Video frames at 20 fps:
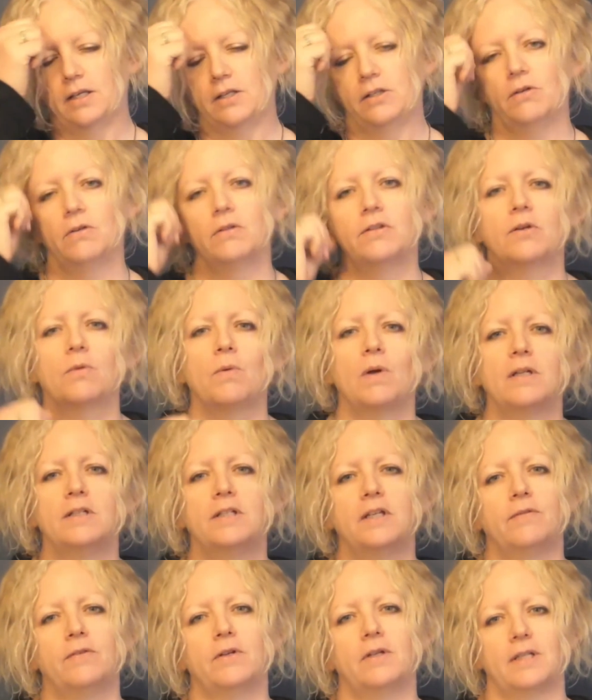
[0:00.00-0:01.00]
the
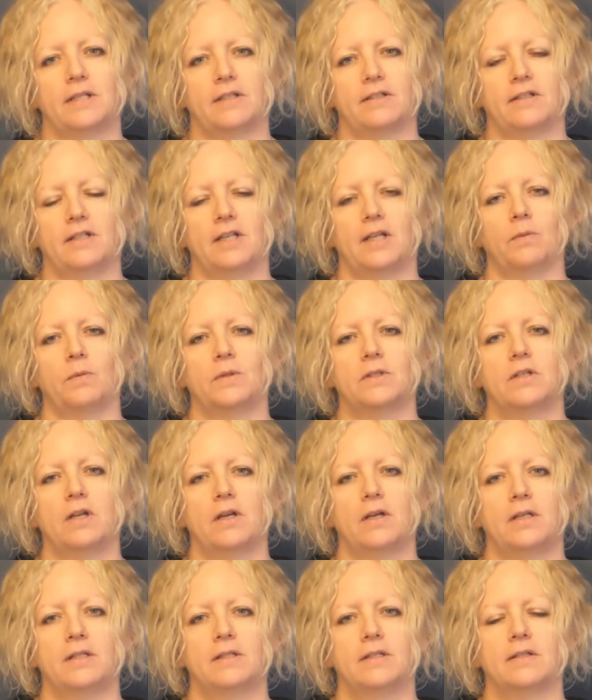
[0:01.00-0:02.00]
quality of your listening will
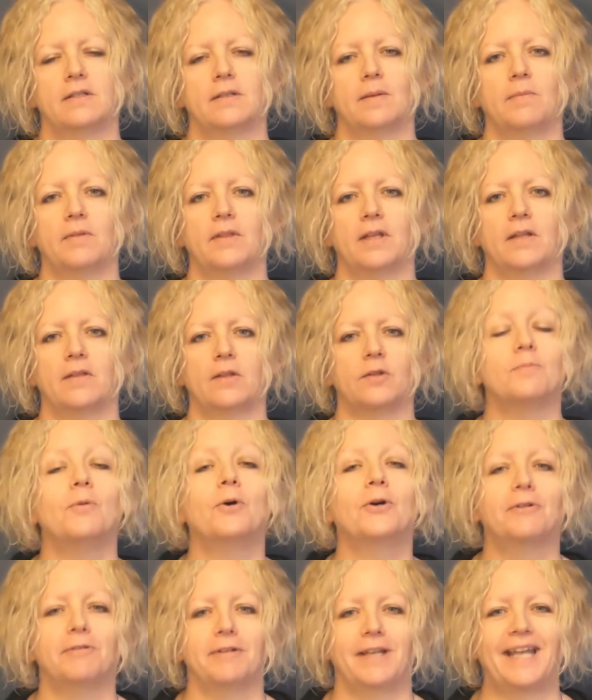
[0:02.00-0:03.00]
turn into something that's
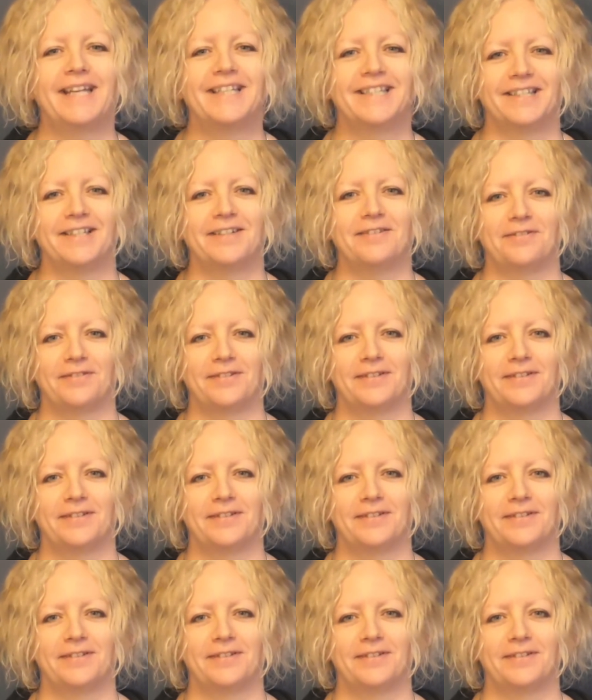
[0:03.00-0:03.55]
more creative.